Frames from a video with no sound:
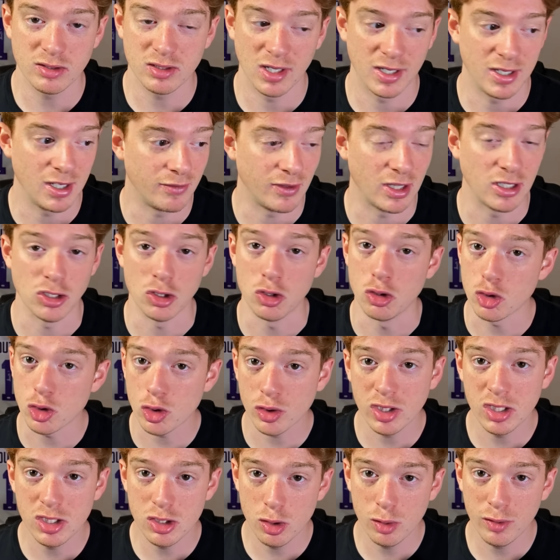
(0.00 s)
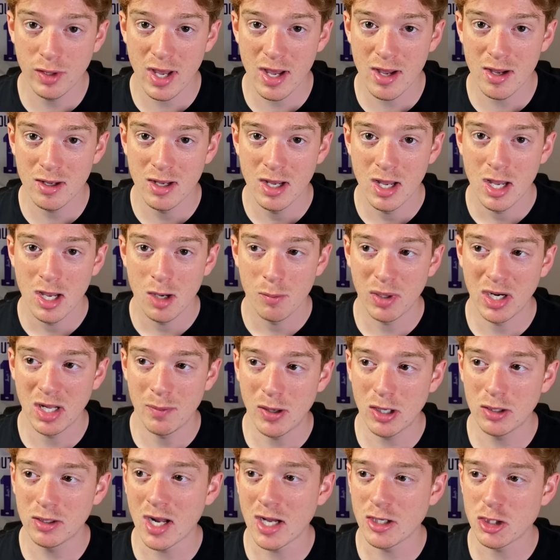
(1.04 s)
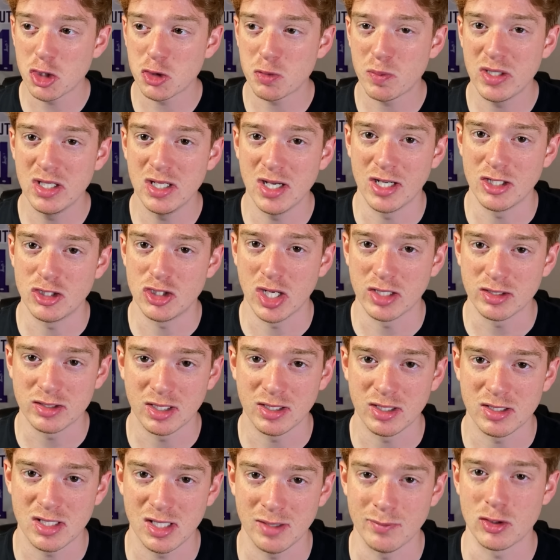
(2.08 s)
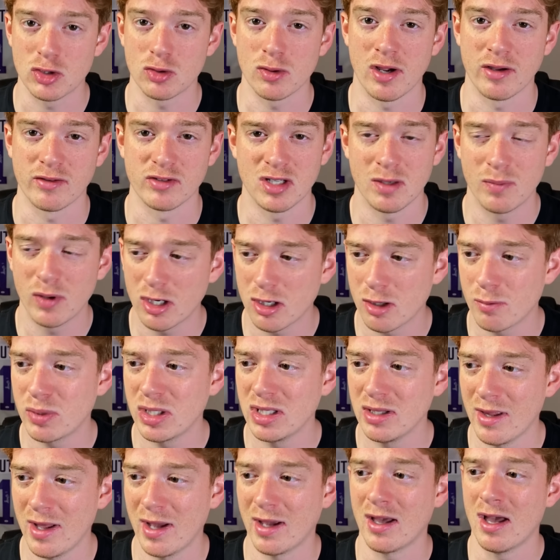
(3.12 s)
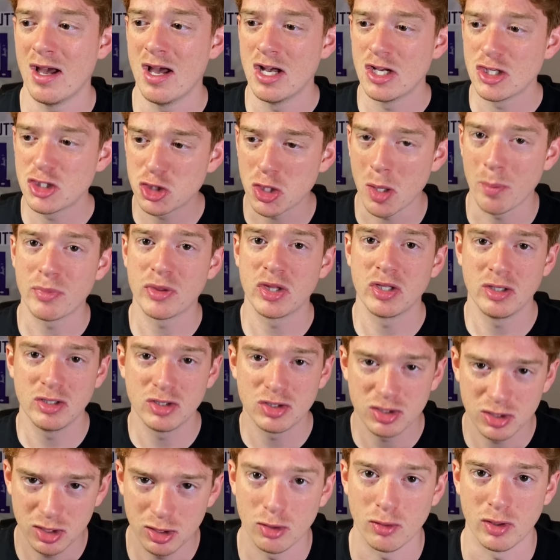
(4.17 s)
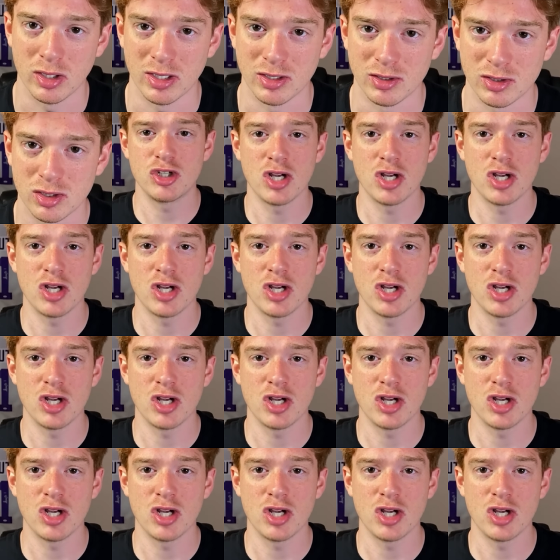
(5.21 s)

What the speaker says: Again, they usually do that, but it better not just be adjusting team strengths. It better be like something serious.